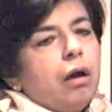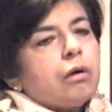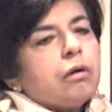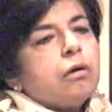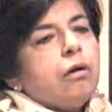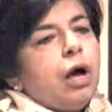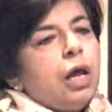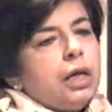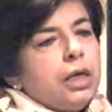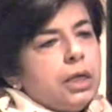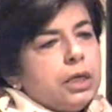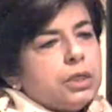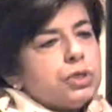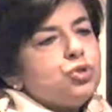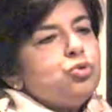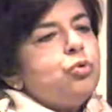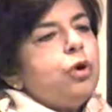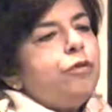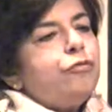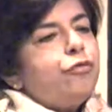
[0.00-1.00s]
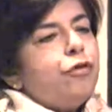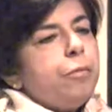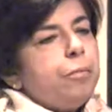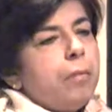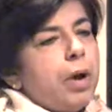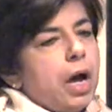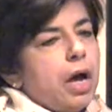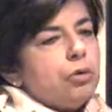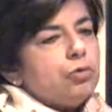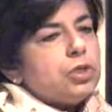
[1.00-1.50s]
colleagues who are
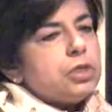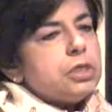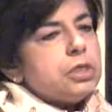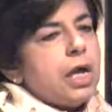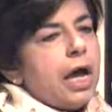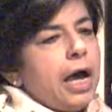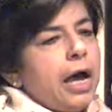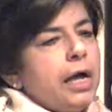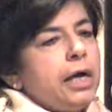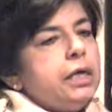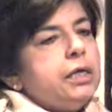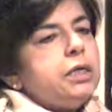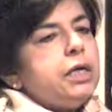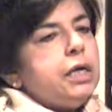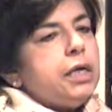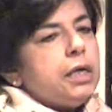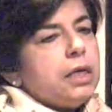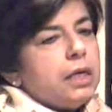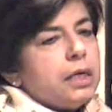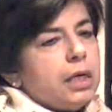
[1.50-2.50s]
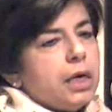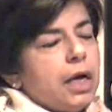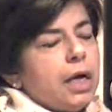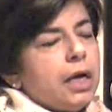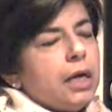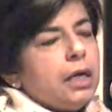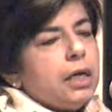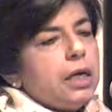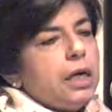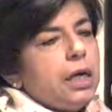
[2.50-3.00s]
from outside,
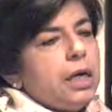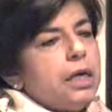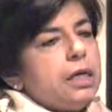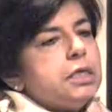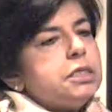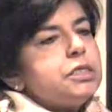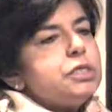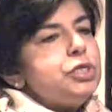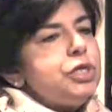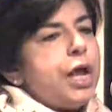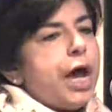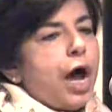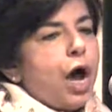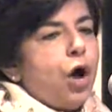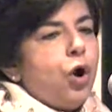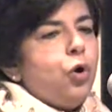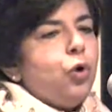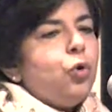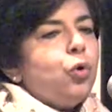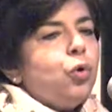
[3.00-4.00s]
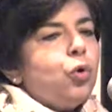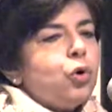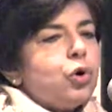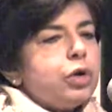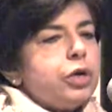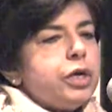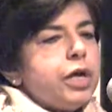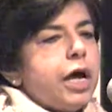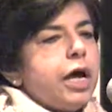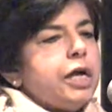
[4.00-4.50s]
is now
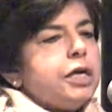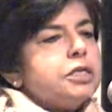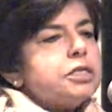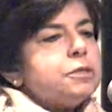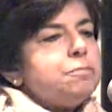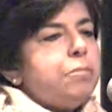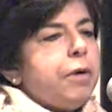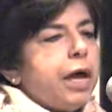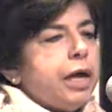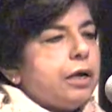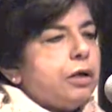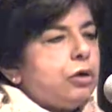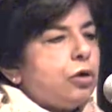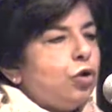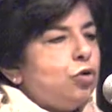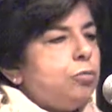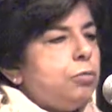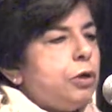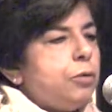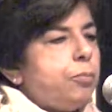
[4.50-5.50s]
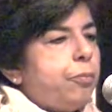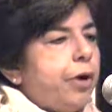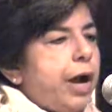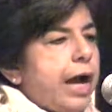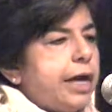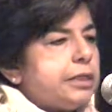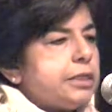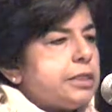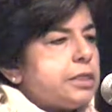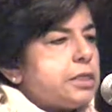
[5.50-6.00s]
organized by global
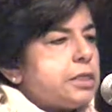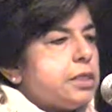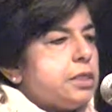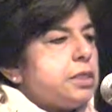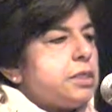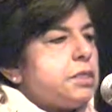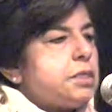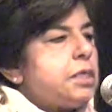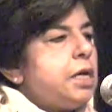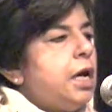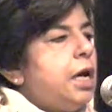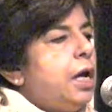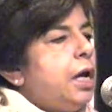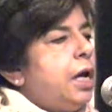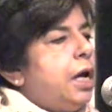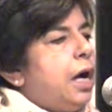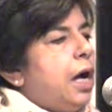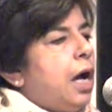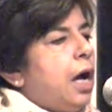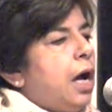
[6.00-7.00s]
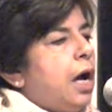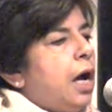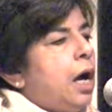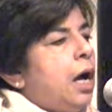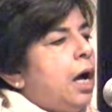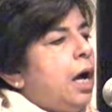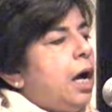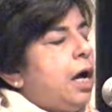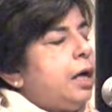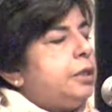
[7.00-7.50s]
practices.
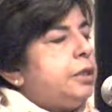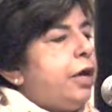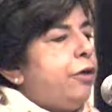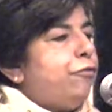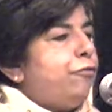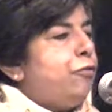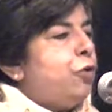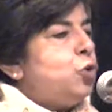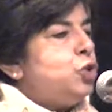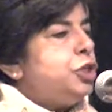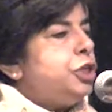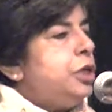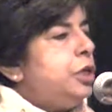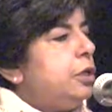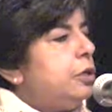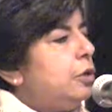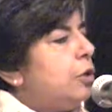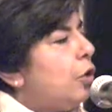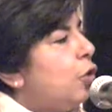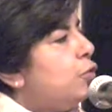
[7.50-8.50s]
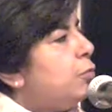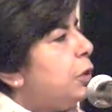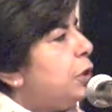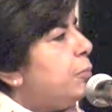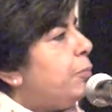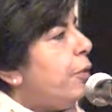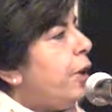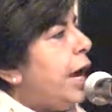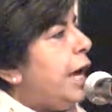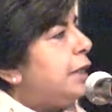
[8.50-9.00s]
There are 14 global
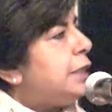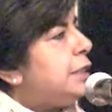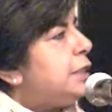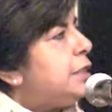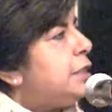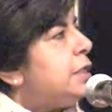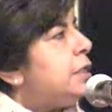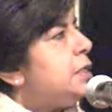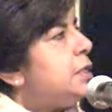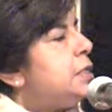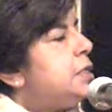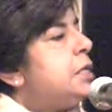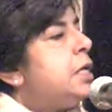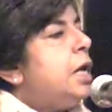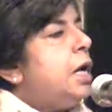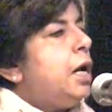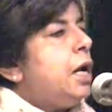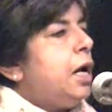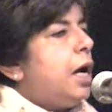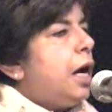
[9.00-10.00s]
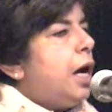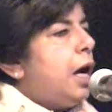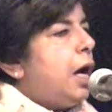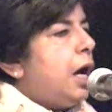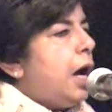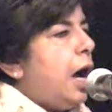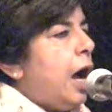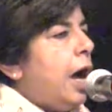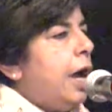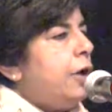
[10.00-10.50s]
practices.
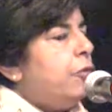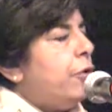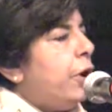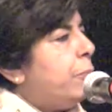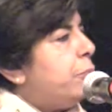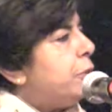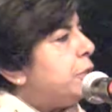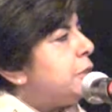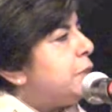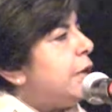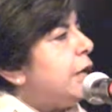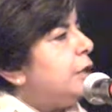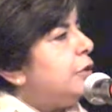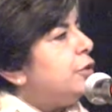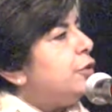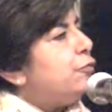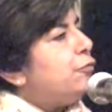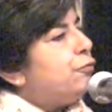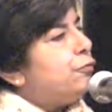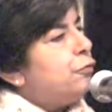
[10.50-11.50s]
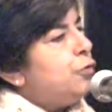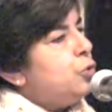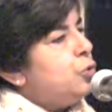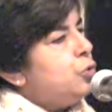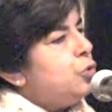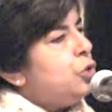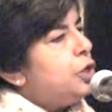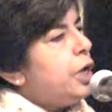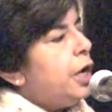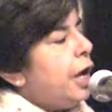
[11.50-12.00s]
I represent the
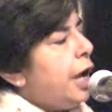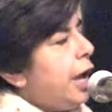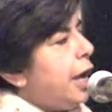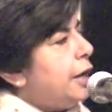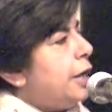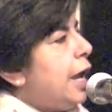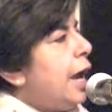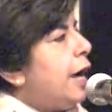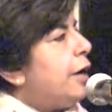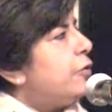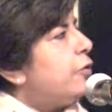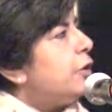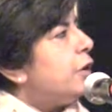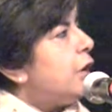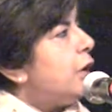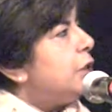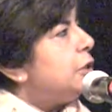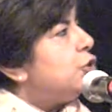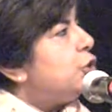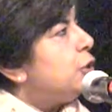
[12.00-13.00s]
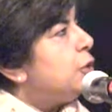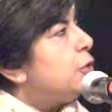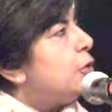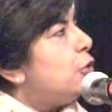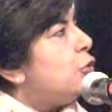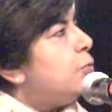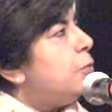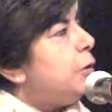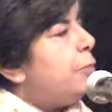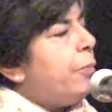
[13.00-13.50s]
food and agriculture
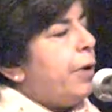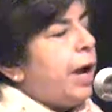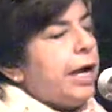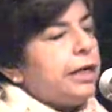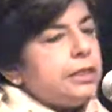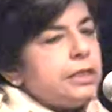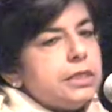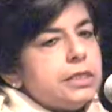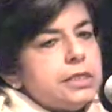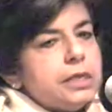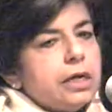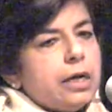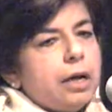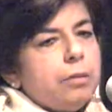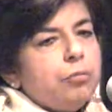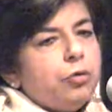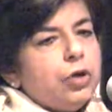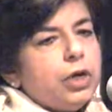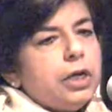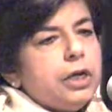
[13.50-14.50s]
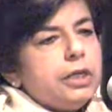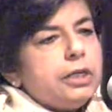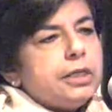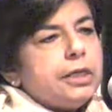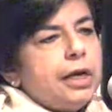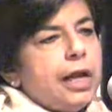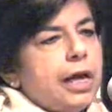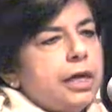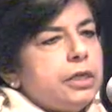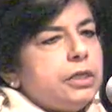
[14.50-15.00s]
global practice, and I'm really
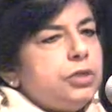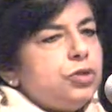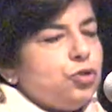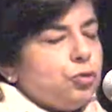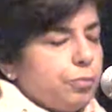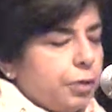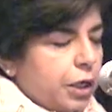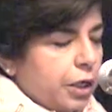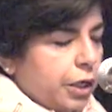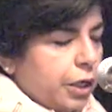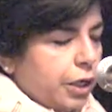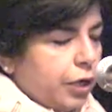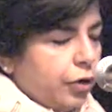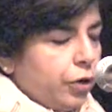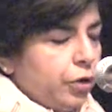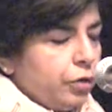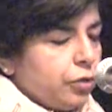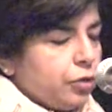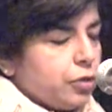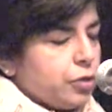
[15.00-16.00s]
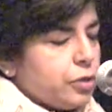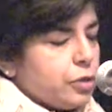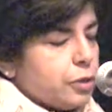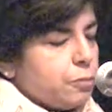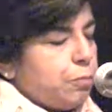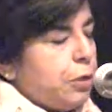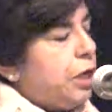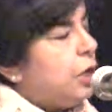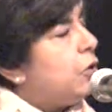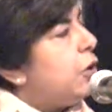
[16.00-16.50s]
delighted to be here to
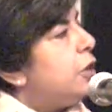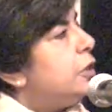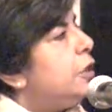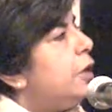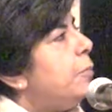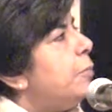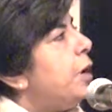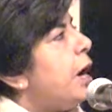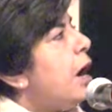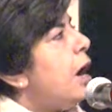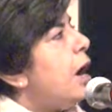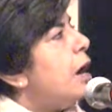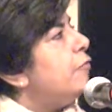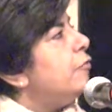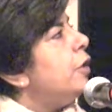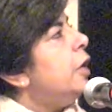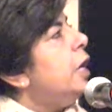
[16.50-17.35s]
speak on their behalf.